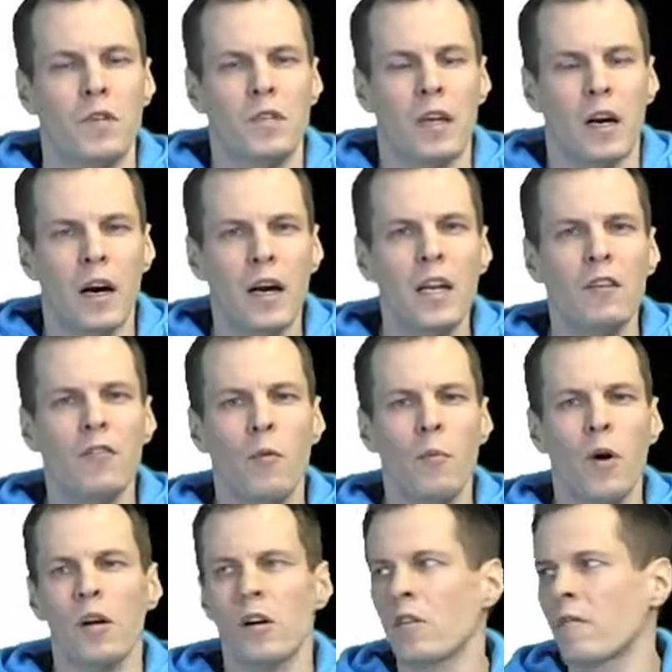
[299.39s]
The idea of a
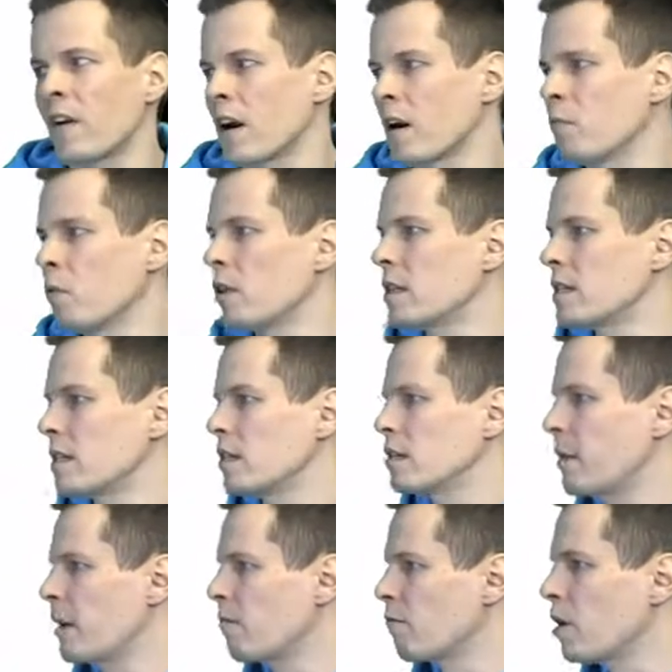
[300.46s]
marker variable is
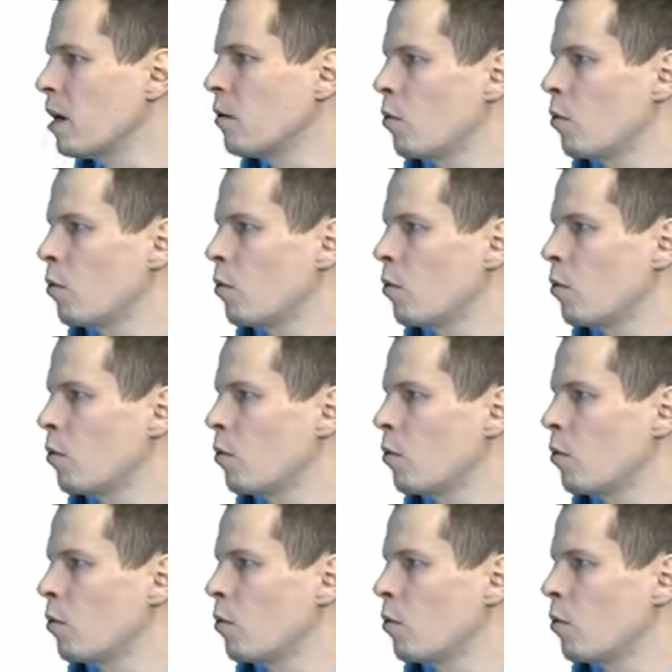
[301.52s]
explained really